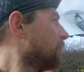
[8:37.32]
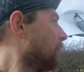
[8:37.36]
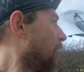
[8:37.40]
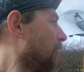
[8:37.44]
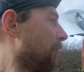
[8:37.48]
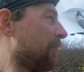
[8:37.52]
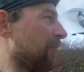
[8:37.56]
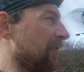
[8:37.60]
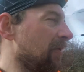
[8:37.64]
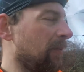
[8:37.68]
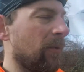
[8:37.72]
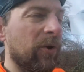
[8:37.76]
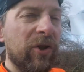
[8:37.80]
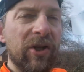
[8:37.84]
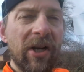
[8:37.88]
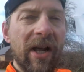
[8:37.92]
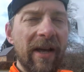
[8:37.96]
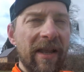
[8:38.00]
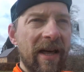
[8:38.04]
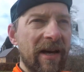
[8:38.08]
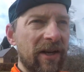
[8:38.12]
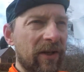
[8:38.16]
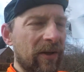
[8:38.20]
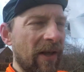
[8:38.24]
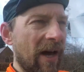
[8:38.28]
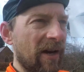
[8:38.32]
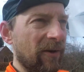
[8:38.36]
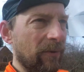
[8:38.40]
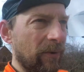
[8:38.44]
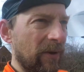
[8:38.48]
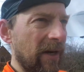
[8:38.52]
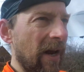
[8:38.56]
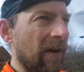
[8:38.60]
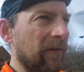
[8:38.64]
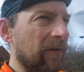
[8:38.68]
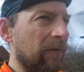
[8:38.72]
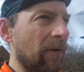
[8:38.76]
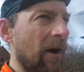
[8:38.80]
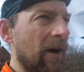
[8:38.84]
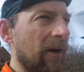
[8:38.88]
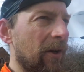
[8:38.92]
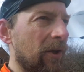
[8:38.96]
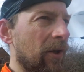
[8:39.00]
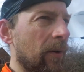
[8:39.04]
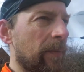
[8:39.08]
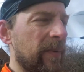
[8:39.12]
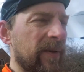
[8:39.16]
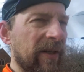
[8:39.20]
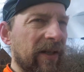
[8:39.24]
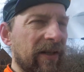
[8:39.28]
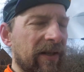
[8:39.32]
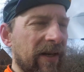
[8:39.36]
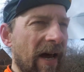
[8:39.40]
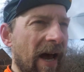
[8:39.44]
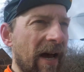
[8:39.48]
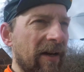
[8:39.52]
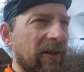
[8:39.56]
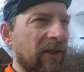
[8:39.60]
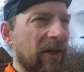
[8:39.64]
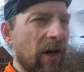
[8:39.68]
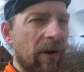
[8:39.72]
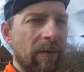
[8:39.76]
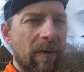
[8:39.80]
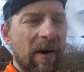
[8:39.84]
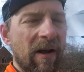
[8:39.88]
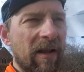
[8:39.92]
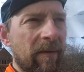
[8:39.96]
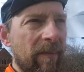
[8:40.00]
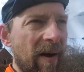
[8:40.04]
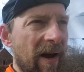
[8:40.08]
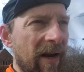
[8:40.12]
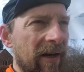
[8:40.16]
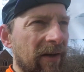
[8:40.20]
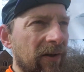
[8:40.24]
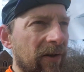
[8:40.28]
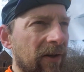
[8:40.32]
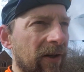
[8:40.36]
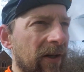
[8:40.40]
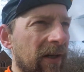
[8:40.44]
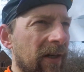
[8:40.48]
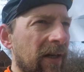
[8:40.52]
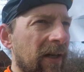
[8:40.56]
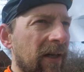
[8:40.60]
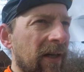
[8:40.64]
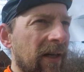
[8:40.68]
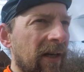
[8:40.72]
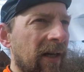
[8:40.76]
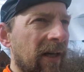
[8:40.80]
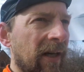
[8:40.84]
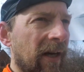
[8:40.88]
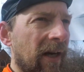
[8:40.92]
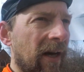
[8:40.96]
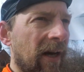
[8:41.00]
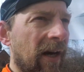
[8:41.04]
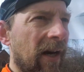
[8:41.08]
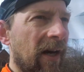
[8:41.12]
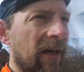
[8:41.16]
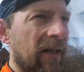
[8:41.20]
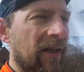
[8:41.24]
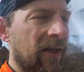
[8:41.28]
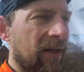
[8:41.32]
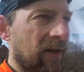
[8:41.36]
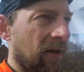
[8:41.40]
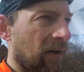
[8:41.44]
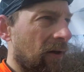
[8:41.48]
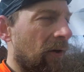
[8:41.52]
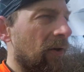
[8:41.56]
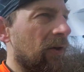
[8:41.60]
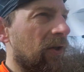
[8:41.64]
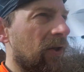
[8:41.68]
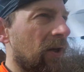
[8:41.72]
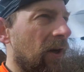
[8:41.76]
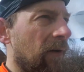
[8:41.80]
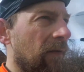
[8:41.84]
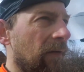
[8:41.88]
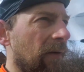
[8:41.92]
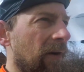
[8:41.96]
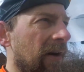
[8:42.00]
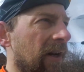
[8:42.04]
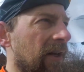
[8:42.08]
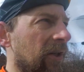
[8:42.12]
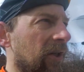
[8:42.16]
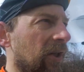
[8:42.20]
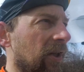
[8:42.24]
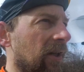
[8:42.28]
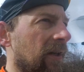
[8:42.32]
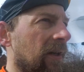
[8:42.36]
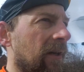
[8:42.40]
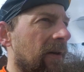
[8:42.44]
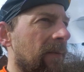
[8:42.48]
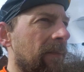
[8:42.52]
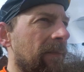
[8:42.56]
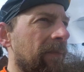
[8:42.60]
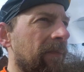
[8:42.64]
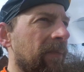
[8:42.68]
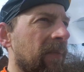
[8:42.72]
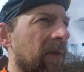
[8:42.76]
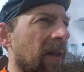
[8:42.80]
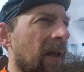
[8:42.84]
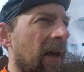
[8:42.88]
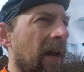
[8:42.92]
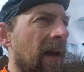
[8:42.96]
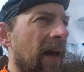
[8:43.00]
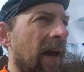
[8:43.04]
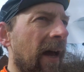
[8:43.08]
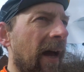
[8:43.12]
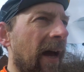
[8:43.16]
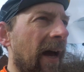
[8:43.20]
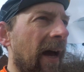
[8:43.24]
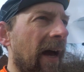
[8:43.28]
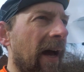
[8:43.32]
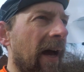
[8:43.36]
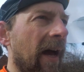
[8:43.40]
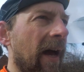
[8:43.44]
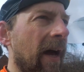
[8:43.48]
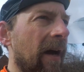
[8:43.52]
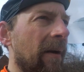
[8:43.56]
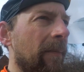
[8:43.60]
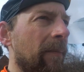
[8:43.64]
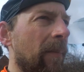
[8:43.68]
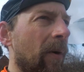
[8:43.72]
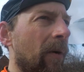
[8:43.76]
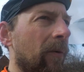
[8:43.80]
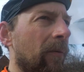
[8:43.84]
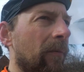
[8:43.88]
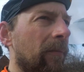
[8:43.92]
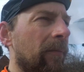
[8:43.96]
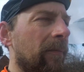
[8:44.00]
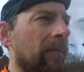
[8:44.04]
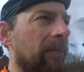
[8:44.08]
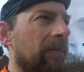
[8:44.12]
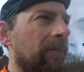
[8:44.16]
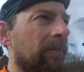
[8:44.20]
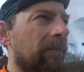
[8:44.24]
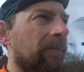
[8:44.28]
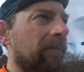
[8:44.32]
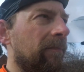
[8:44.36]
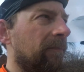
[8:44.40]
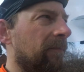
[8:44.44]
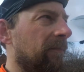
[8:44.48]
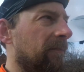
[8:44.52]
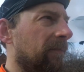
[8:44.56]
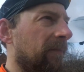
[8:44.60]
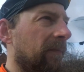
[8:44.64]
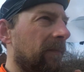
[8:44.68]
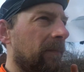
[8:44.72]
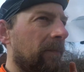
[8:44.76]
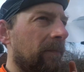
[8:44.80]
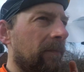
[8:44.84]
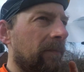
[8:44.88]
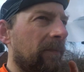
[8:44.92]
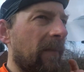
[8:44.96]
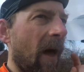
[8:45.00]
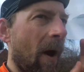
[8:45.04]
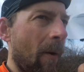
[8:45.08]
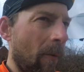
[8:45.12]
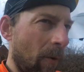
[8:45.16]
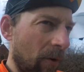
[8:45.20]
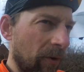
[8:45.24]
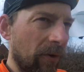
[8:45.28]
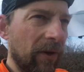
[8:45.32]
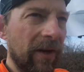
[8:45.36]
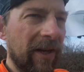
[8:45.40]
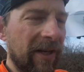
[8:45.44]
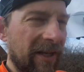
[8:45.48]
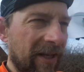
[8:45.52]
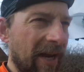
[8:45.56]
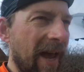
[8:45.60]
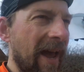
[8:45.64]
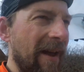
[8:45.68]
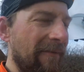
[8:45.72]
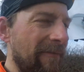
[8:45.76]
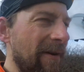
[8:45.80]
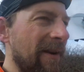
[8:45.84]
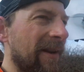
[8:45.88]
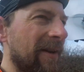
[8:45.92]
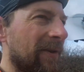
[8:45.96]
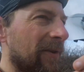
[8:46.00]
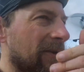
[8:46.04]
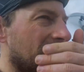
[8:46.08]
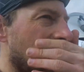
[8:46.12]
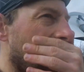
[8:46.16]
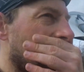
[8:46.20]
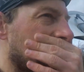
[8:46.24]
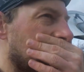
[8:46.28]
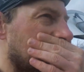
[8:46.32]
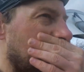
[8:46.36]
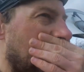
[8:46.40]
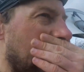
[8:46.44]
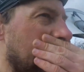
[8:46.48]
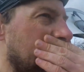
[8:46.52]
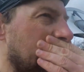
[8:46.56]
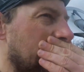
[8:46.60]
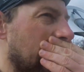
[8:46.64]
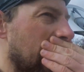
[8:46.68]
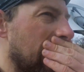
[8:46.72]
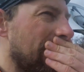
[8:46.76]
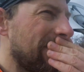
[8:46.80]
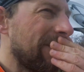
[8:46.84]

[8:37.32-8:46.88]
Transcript: well, pretty much like last one, you have to ride on the opposite side to go around the bend to conserve your energy, but that one is Red Hill's a lot tighter.